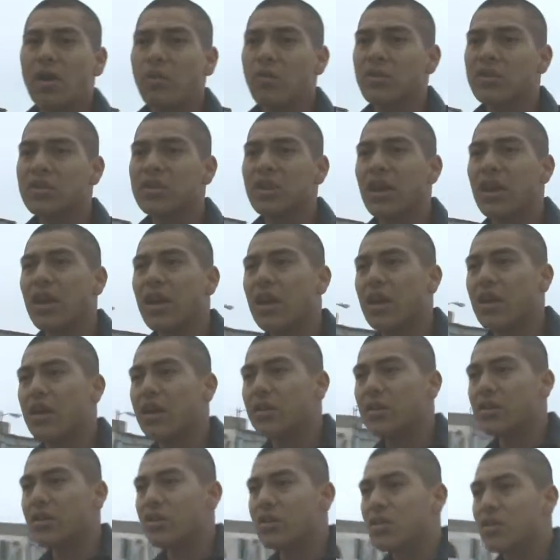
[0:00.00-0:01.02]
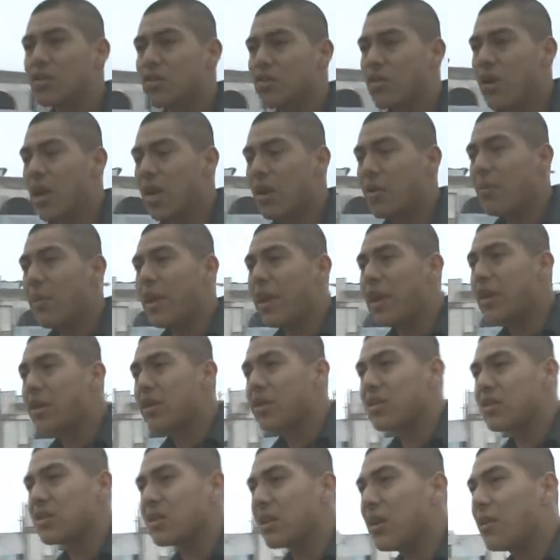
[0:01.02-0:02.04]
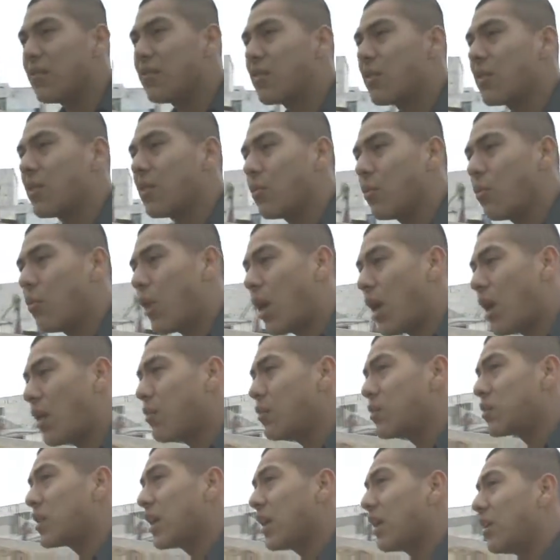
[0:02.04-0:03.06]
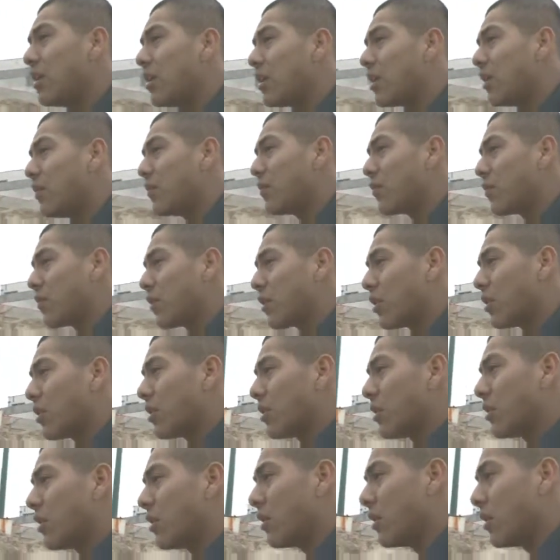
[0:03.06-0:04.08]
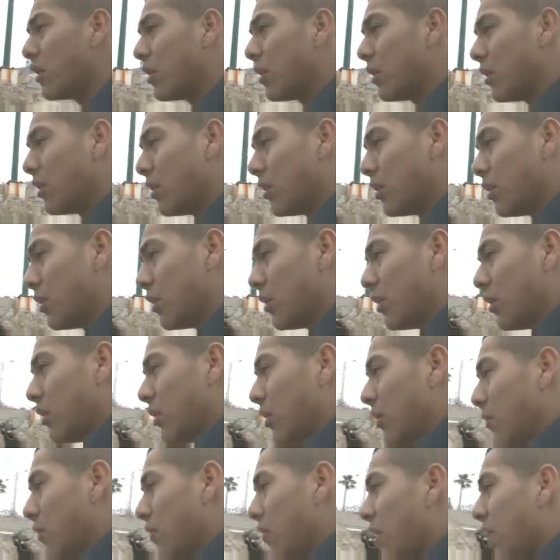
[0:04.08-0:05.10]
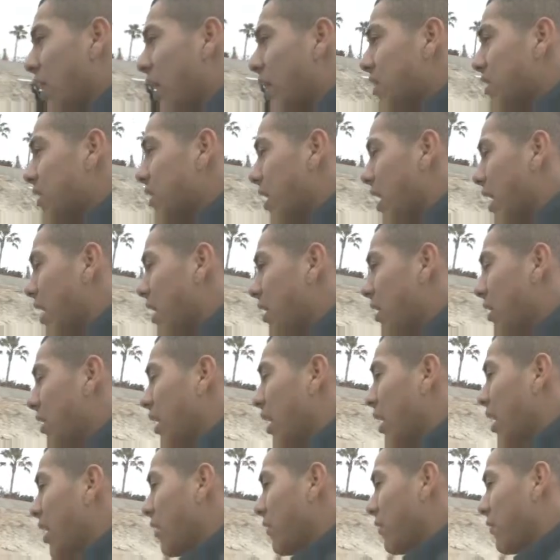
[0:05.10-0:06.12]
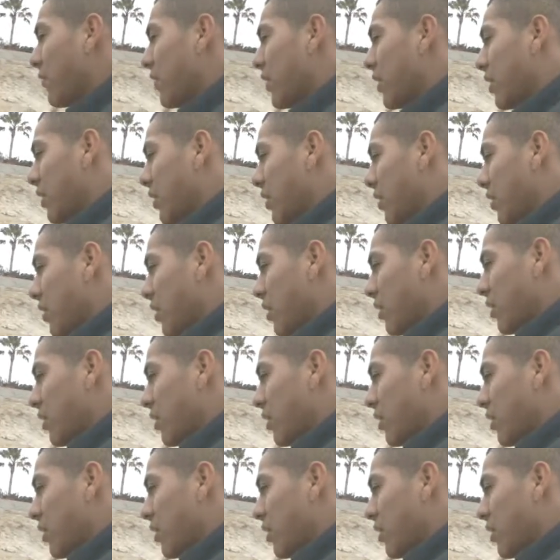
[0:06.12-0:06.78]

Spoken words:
was I trying to make her suffer? Why was I looking for that kind of life? And